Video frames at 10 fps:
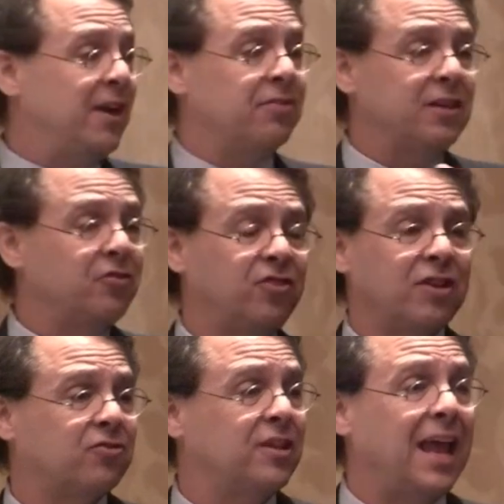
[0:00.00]
5th, and
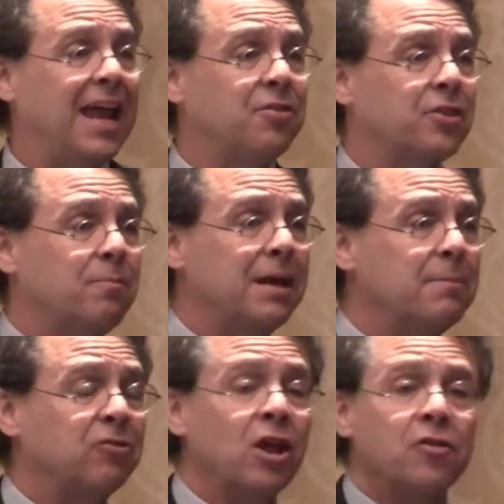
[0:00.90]
6th, and 8th
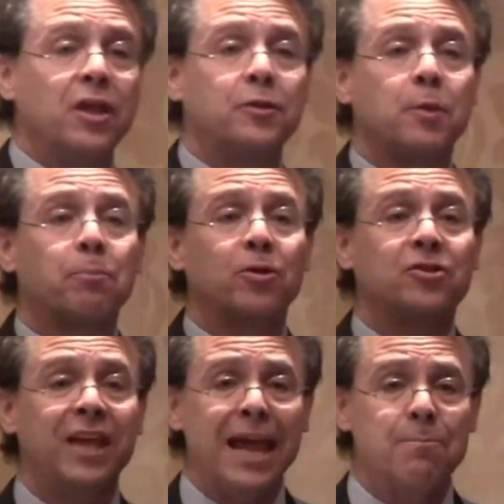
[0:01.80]
Amendments that
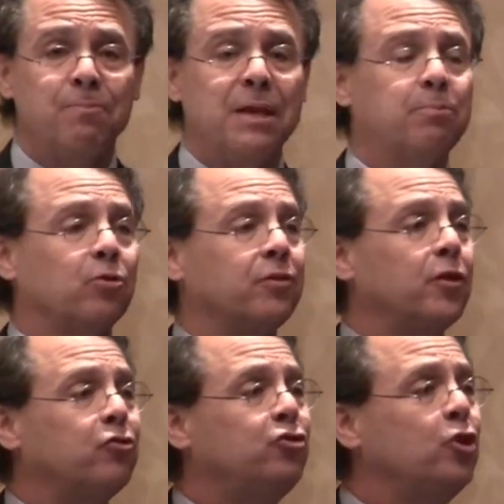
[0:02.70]
protect people,
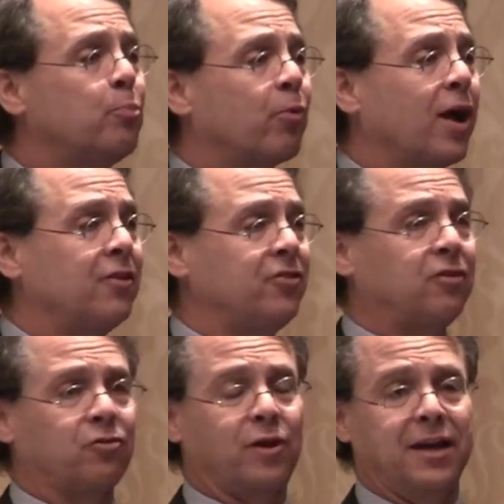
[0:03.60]
their due
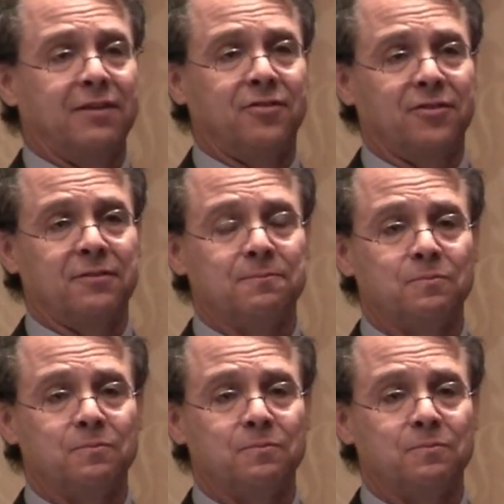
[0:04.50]
process rights